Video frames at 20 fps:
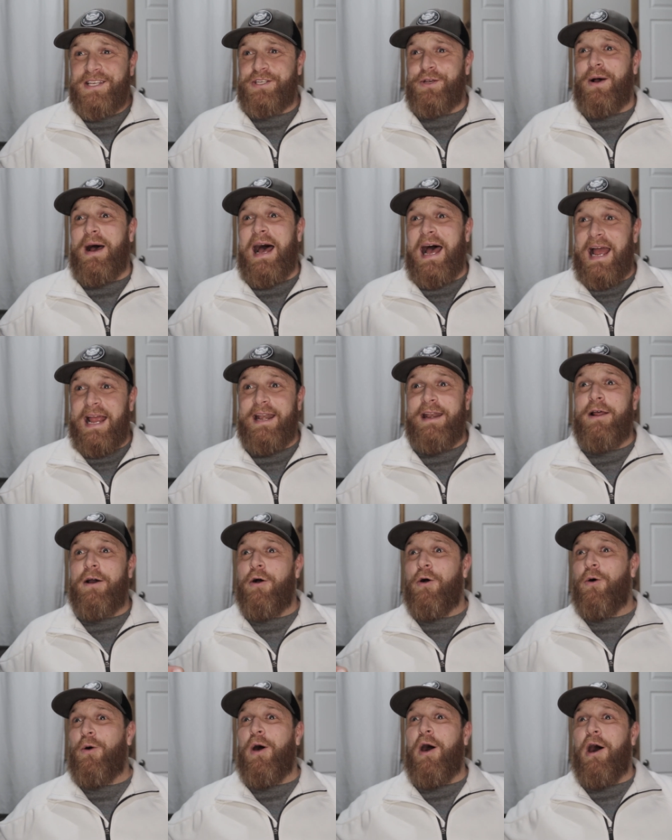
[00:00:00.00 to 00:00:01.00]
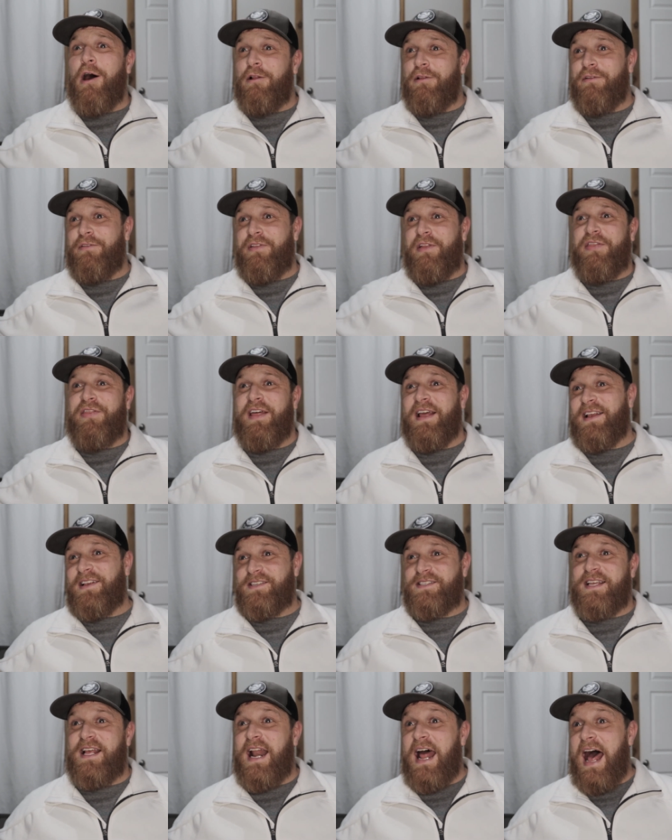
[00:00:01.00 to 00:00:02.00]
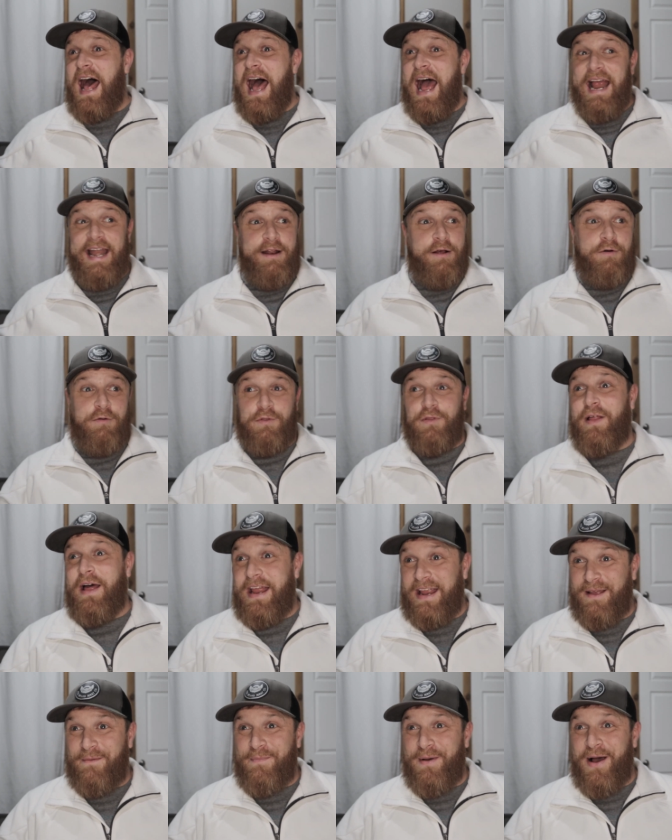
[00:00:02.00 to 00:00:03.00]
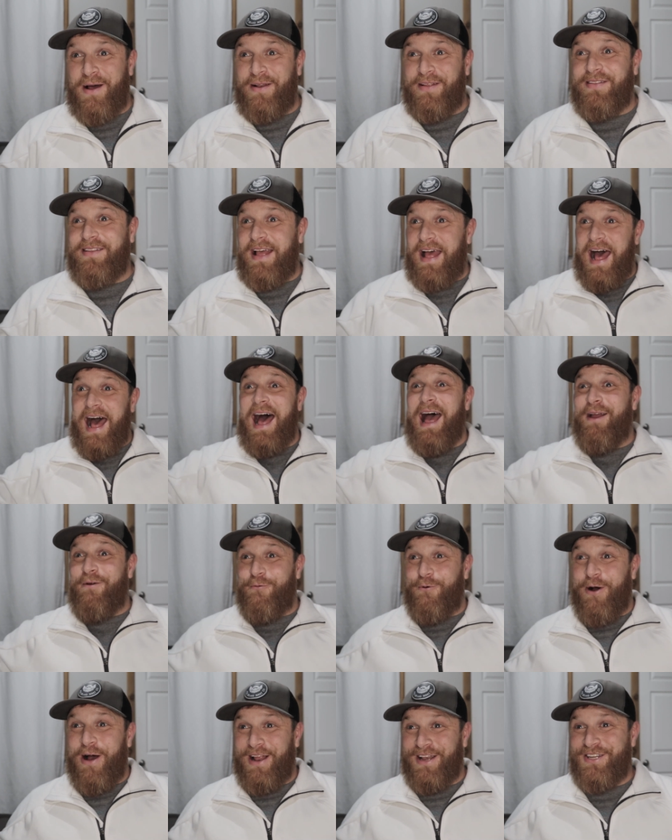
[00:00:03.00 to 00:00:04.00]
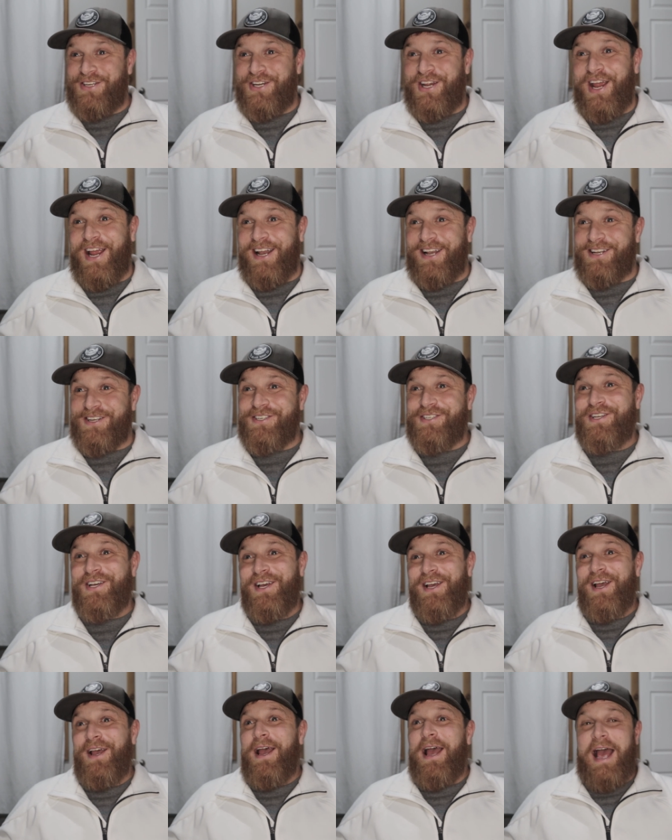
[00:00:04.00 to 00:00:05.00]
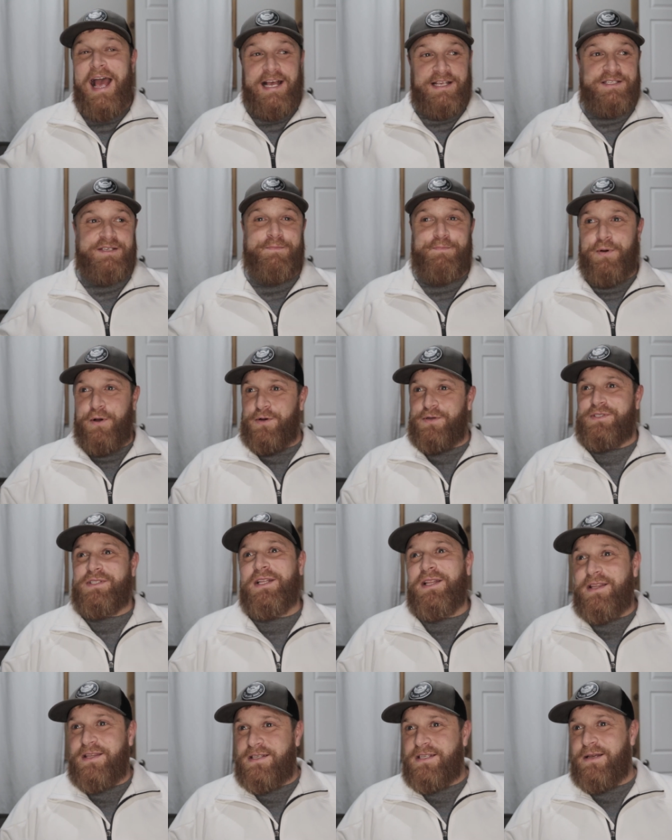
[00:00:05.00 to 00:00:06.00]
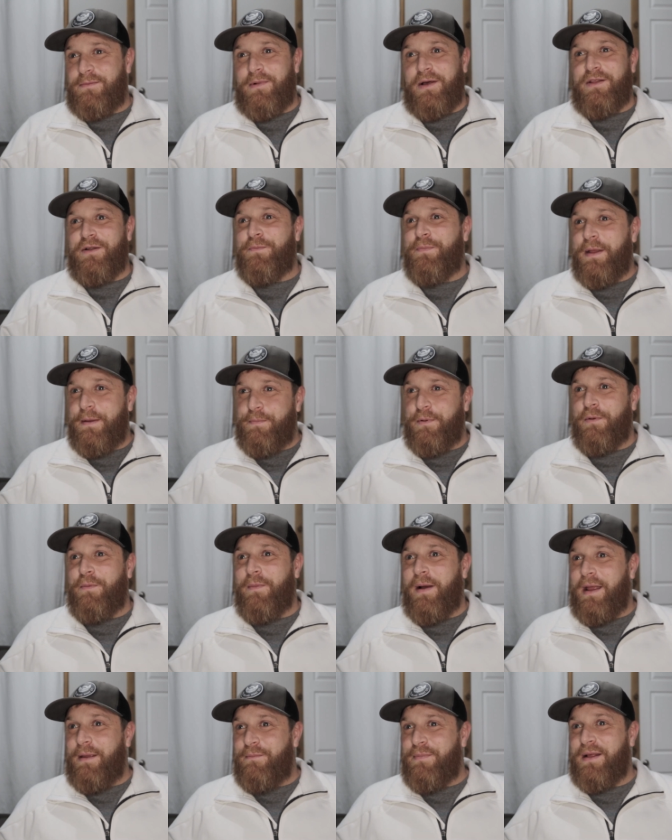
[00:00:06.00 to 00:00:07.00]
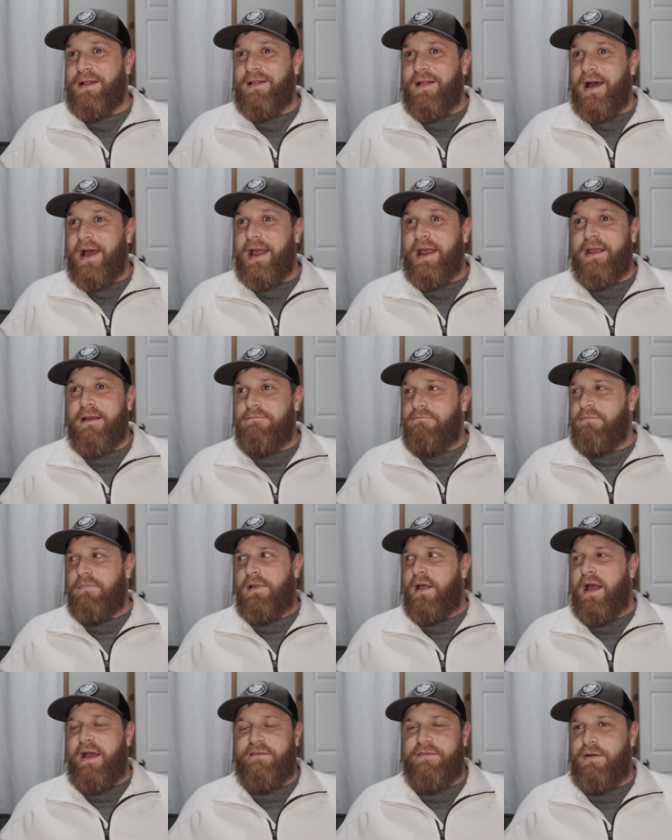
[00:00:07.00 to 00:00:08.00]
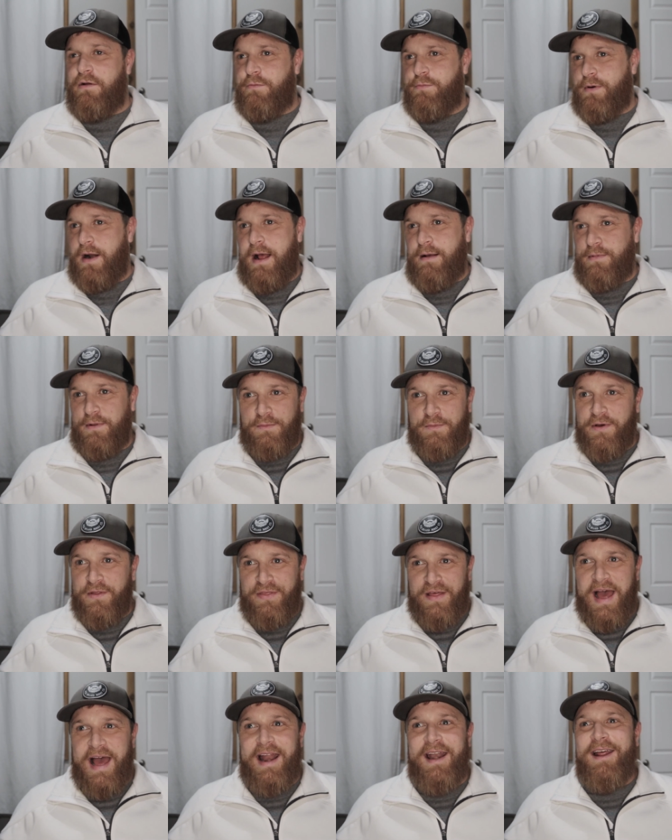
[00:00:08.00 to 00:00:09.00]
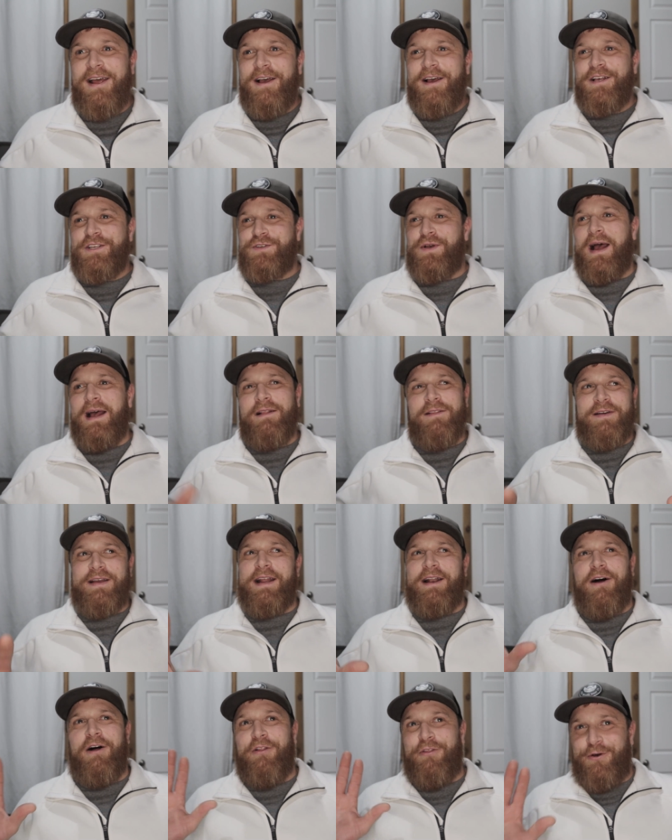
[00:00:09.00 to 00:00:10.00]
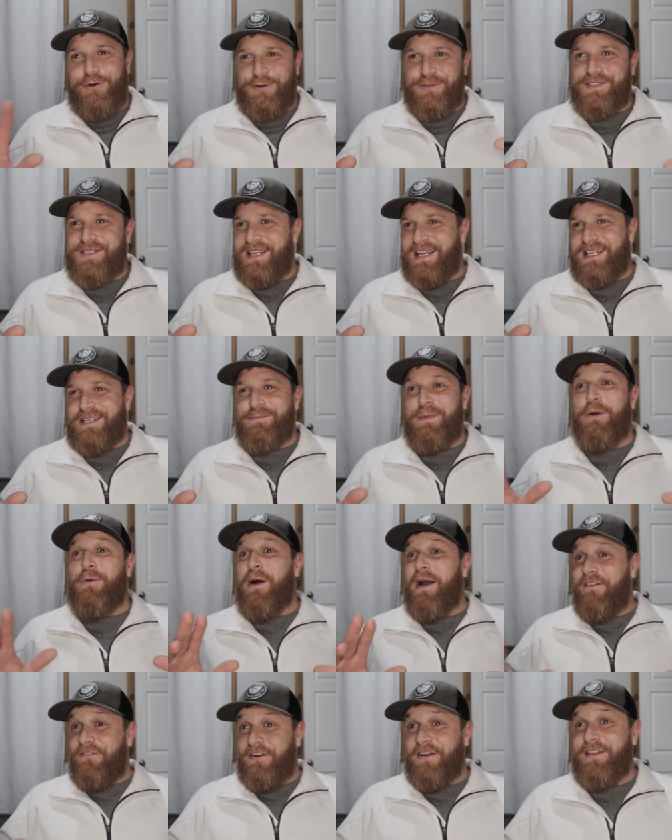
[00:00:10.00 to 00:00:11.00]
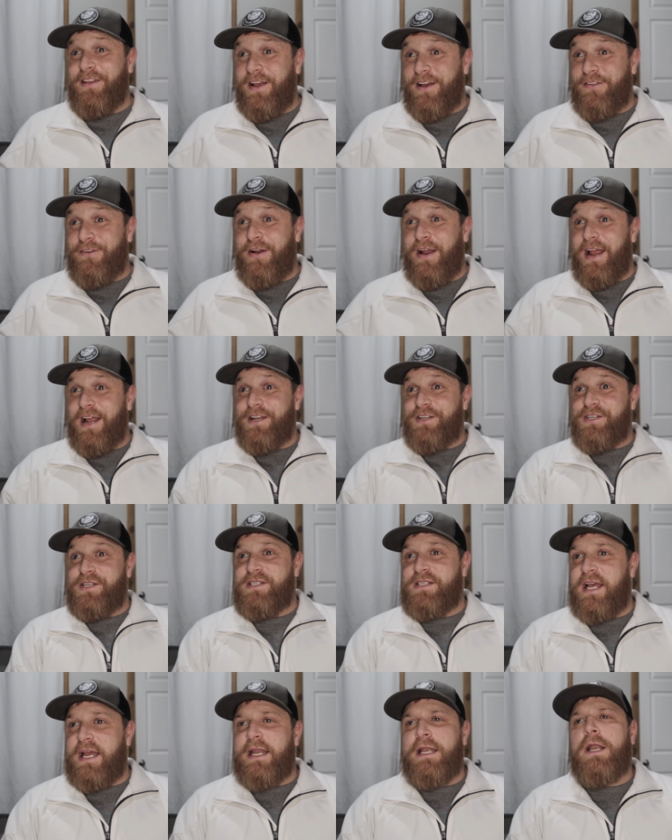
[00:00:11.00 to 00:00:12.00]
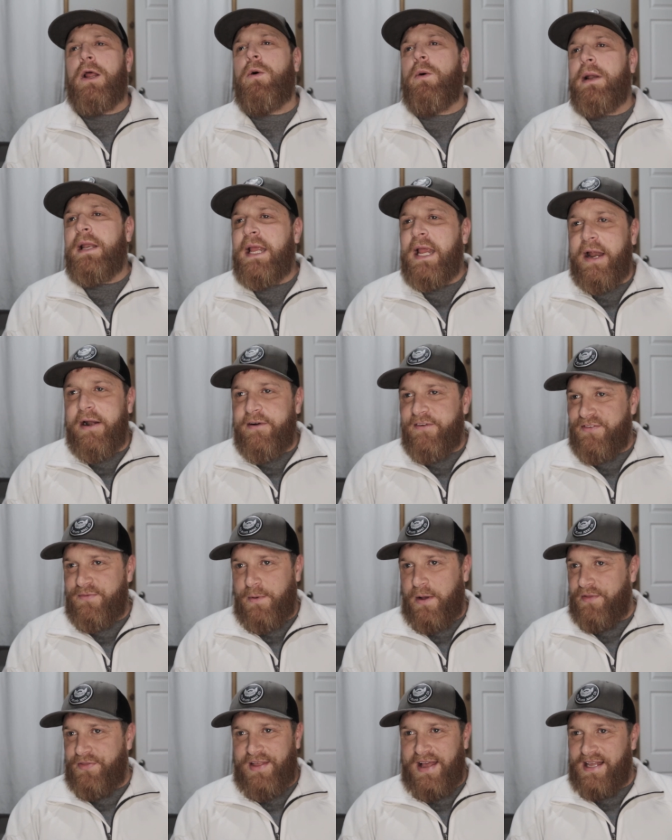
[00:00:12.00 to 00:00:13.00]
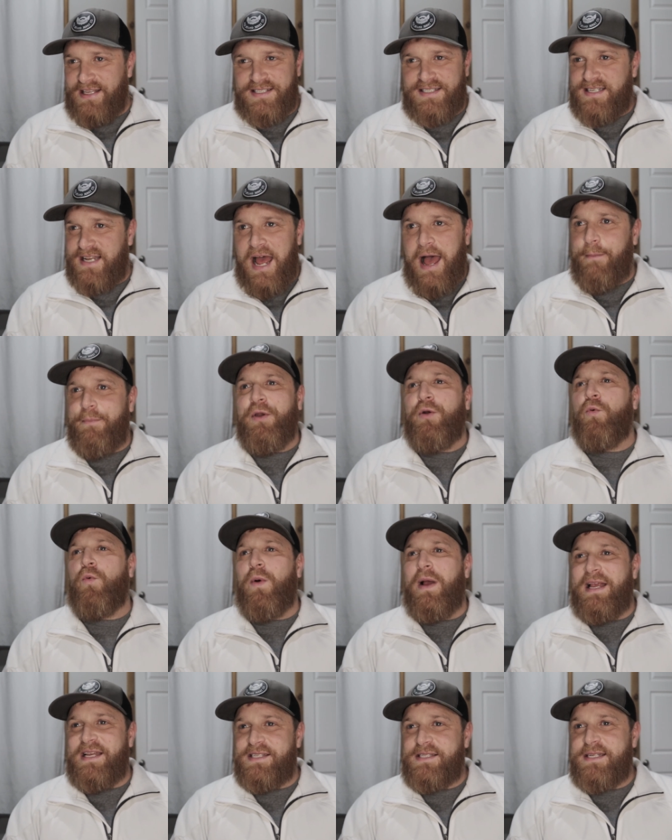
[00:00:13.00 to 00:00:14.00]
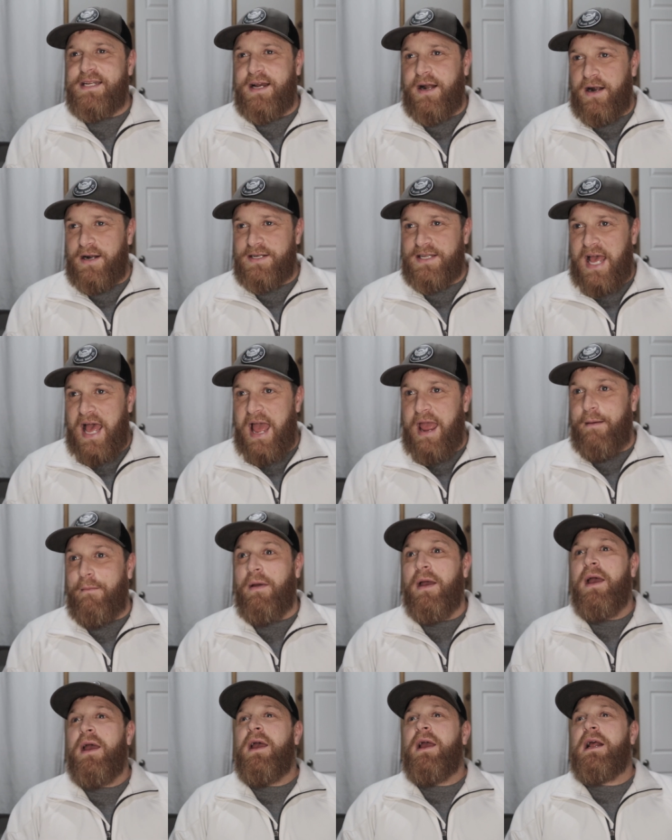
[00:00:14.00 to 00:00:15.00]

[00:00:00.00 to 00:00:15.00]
so i know all of the things that i don't like about it that i want changed mm-hmm. as opposed to some other people might be like I have no problem with that. So I look at all those things. My wife, on the other hand, she's like, no one cares about that. Stop. You're wasting our time.